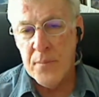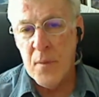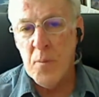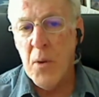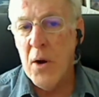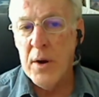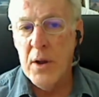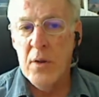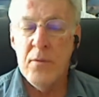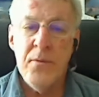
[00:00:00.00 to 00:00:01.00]
part
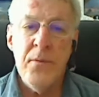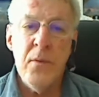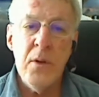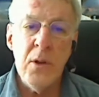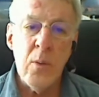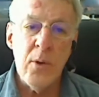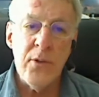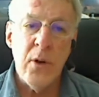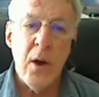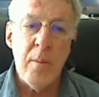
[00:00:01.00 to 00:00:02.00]
of Global
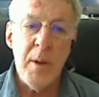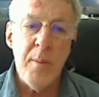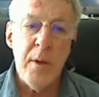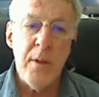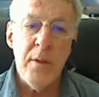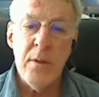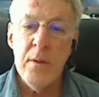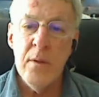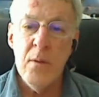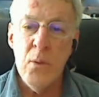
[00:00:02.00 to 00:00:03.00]
Astronomy Month
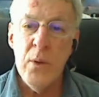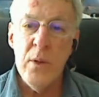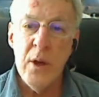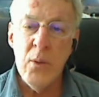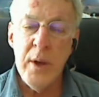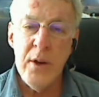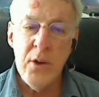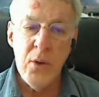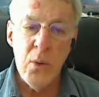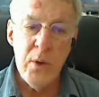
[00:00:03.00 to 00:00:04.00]
that we
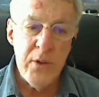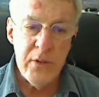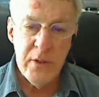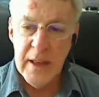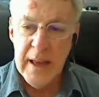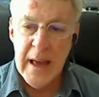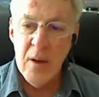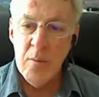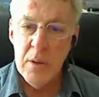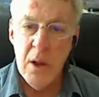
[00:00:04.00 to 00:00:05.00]
do, which is the
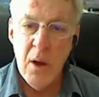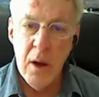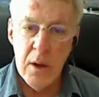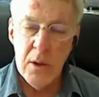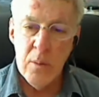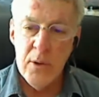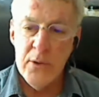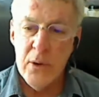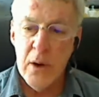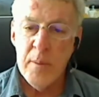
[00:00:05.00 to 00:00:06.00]
GAM blog, Global
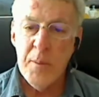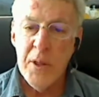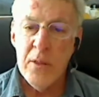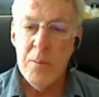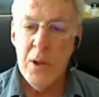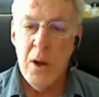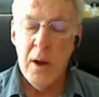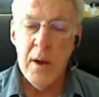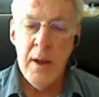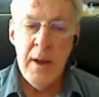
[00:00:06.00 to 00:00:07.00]
Astronomy Month blog.